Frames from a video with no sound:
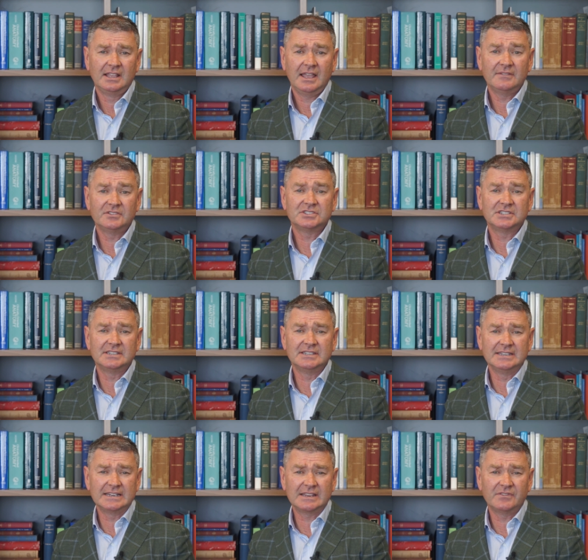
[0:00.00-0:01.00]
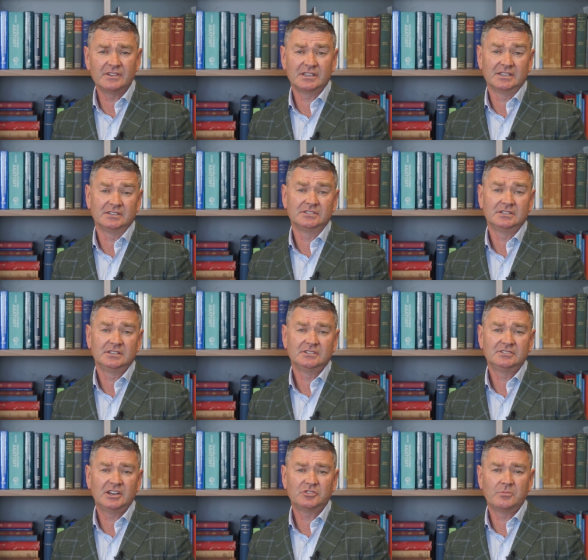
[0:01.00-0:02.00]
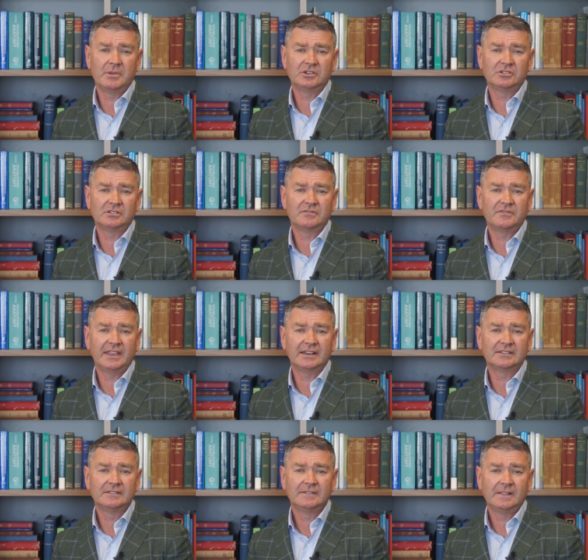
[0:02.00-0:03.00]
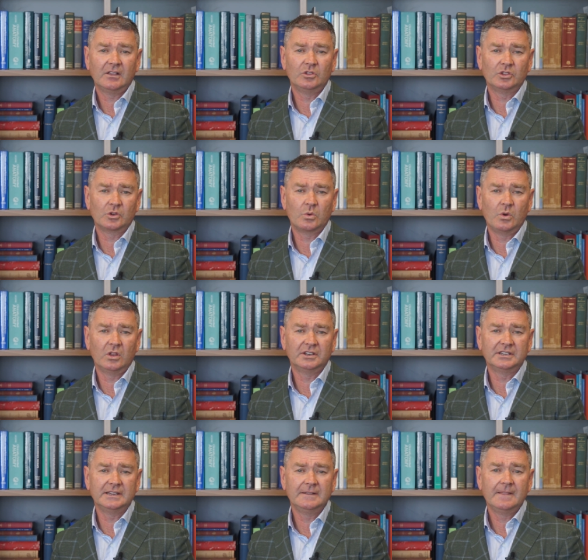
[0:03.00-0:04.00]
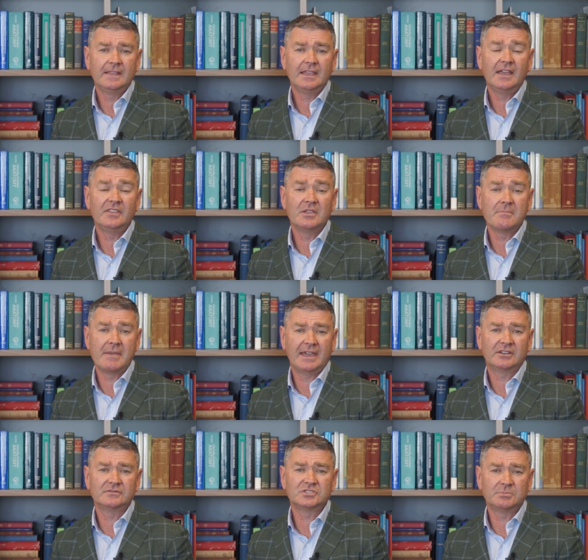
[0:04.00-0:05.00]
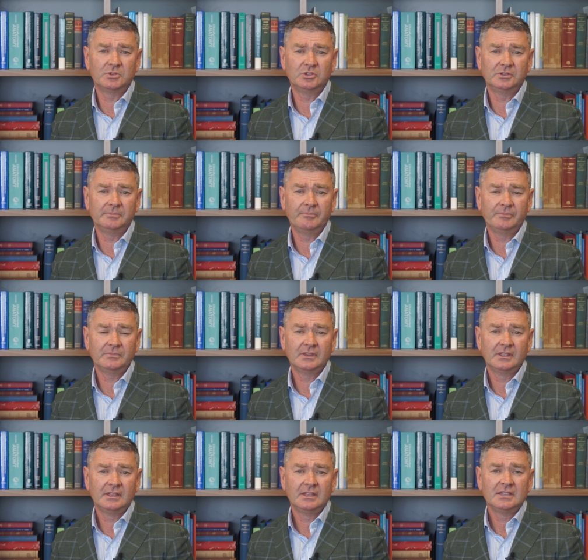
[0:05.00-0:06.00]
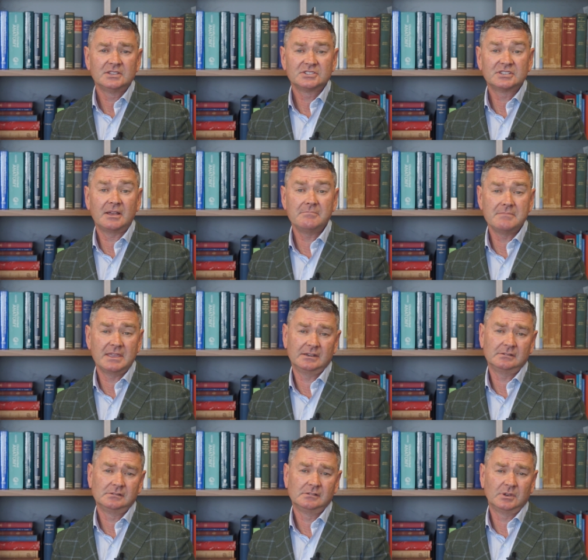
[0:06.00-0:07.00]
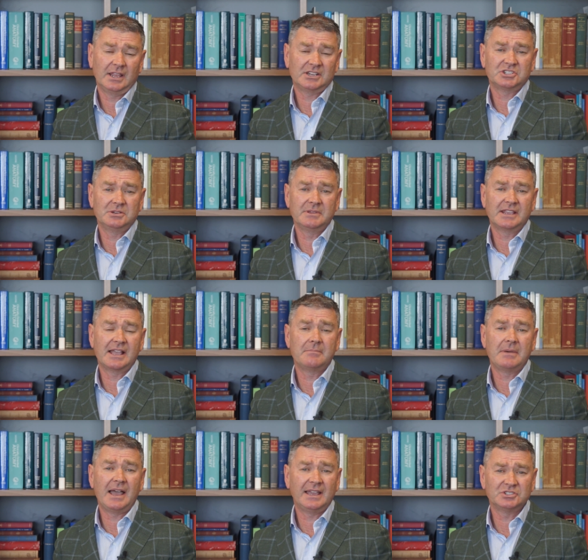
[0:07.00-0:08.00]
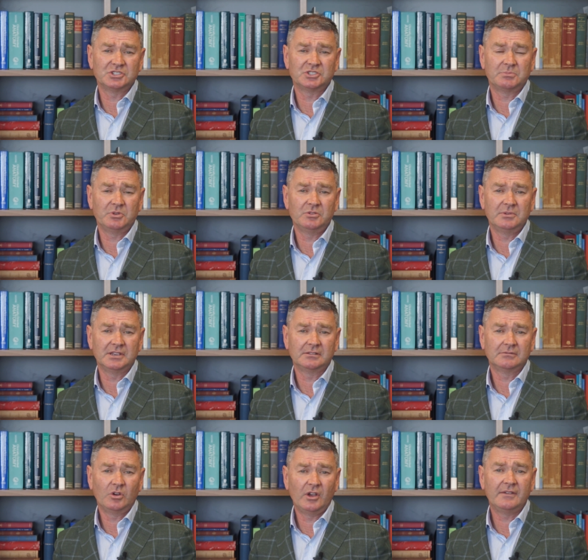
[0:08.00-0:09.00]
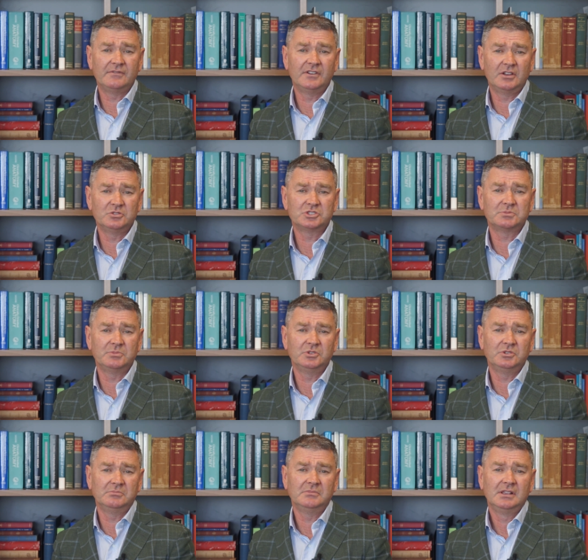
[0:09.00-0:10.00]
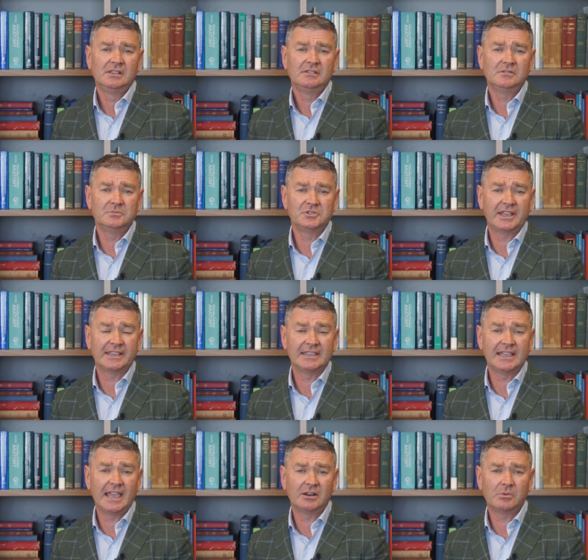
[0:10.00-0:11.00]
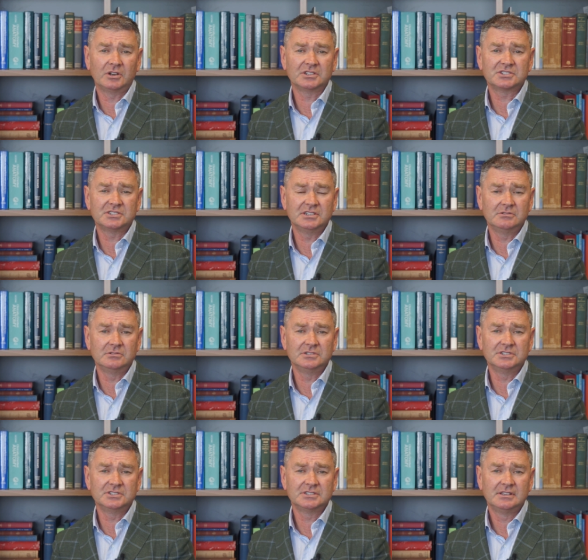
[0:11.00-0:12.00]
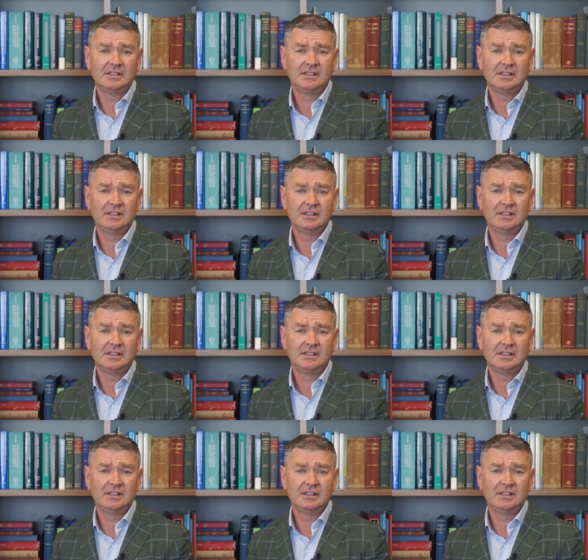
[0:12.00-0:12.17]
have a significant detrimental effect on the quality and the amount of sperm. Some men will actually become azoospermic or have no sperm from taking anabolic steroids.